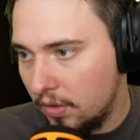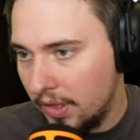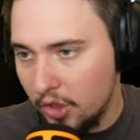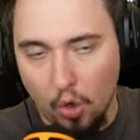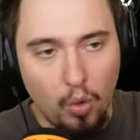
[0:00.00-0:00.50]

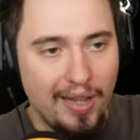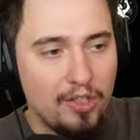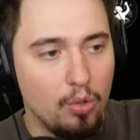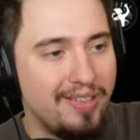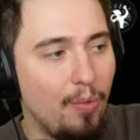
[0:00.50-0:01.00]
Let's go, let's
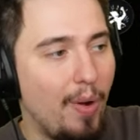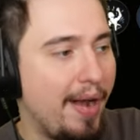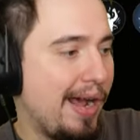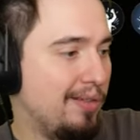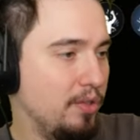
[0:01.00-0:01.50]
go somewhere
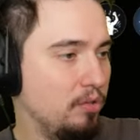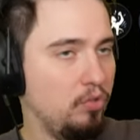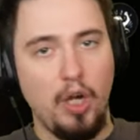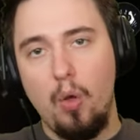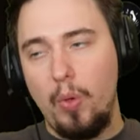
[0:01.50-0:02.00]
else,
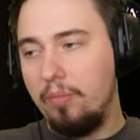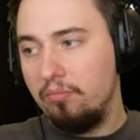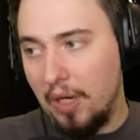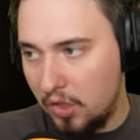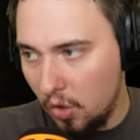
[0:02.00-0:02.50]
shall we?
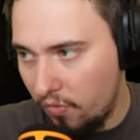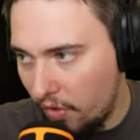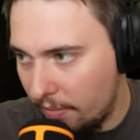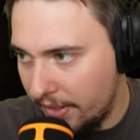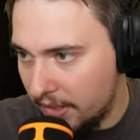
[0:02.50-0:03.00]
Let's go
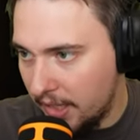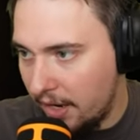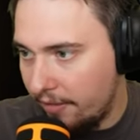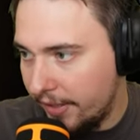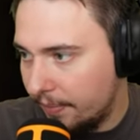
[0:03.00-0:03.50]
from this
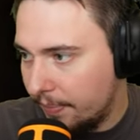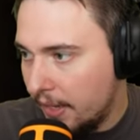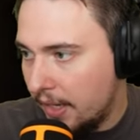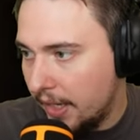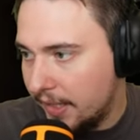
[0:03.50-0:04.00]
area.
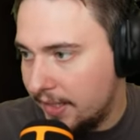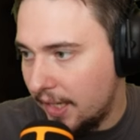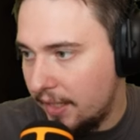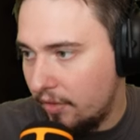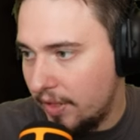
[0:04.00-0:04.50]

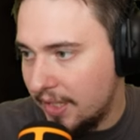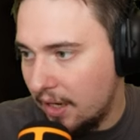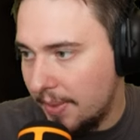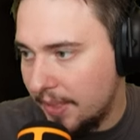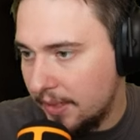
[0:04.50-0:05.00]
Inside, increase
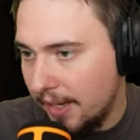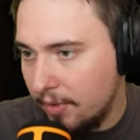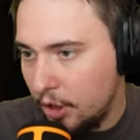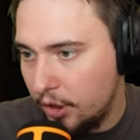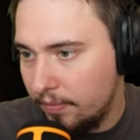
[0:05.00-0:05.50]
elemental
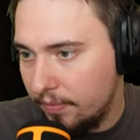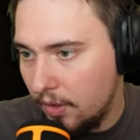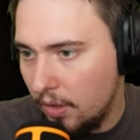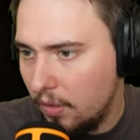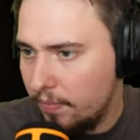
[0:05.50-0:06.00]
damage.
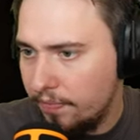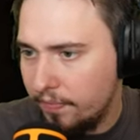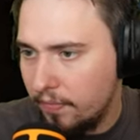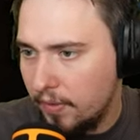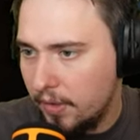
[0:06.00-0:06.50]
No,
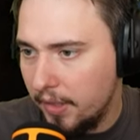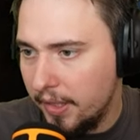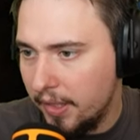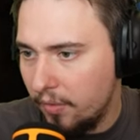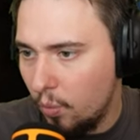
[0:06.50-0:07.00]

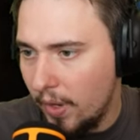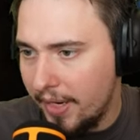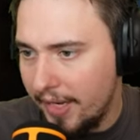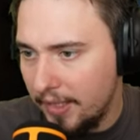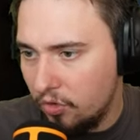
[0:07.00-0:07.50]
one
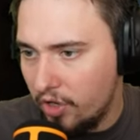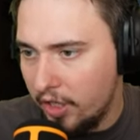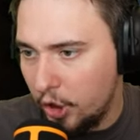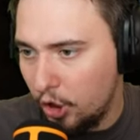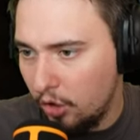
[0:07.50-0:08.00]
hit
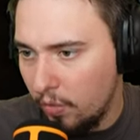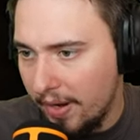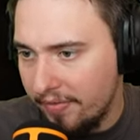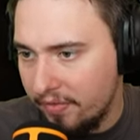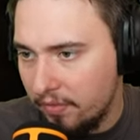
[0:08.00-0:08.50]
creates
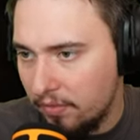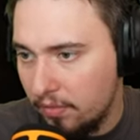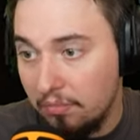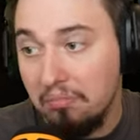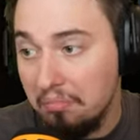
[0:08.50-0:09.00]
shockwave.
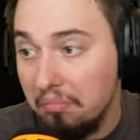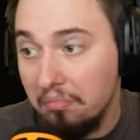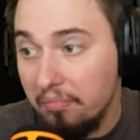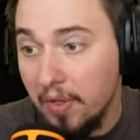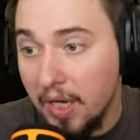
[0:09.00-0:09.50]

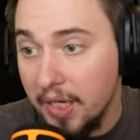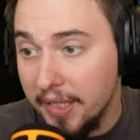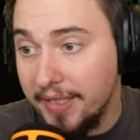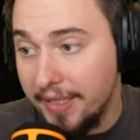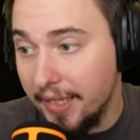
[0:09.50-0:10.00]

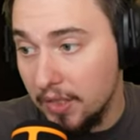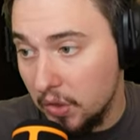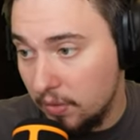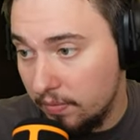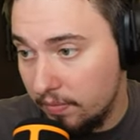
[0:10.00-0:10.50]

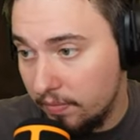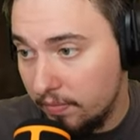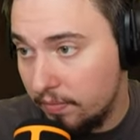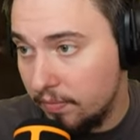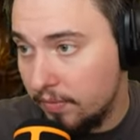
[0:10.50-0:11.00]
Yes.
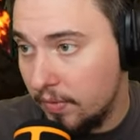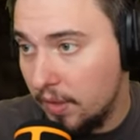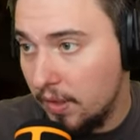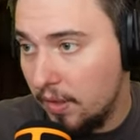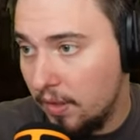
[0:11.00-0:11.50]
Yes.
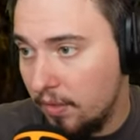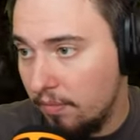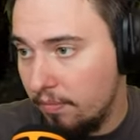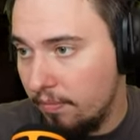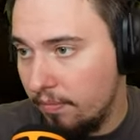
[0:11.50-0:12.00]

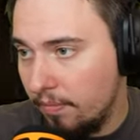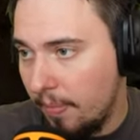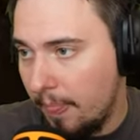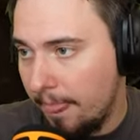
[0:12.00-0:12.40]
Now I remember.